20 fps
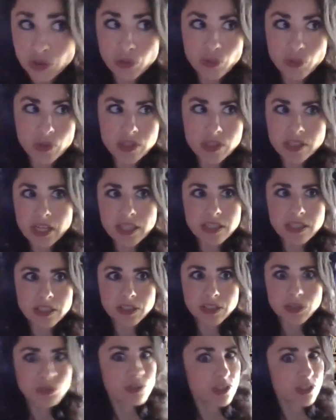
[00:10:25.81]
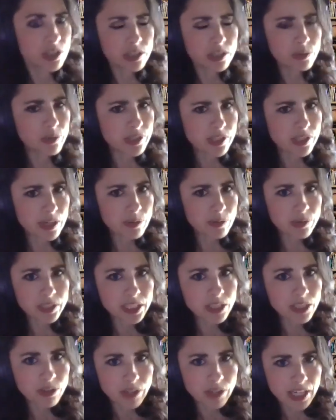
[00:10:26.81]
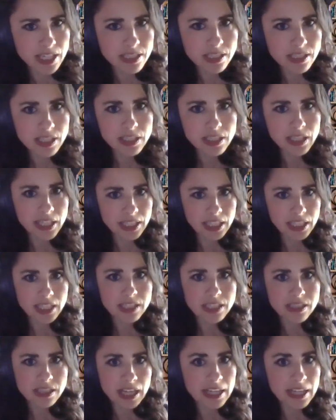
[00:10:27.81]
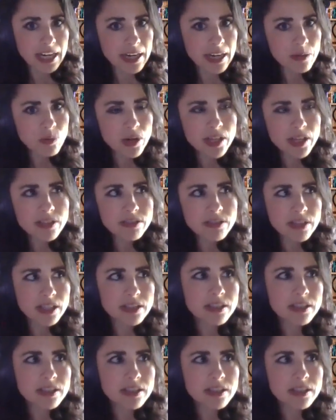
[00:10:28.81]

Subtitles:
Was I delusional? Was I really crazy like he said I was?